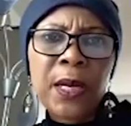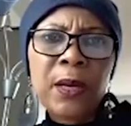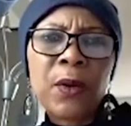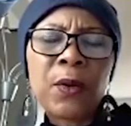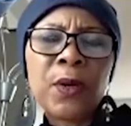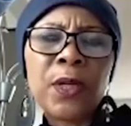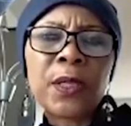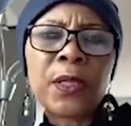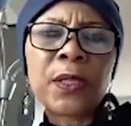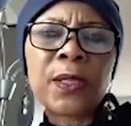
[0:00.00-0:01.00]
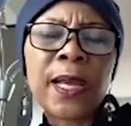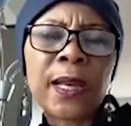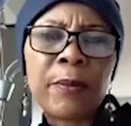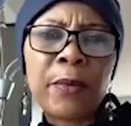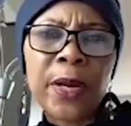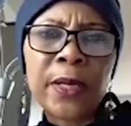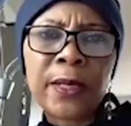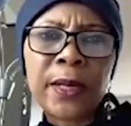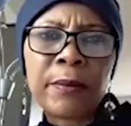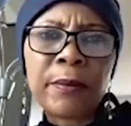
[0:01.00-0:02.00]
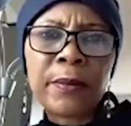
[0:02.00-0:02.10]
not only to celebrate them,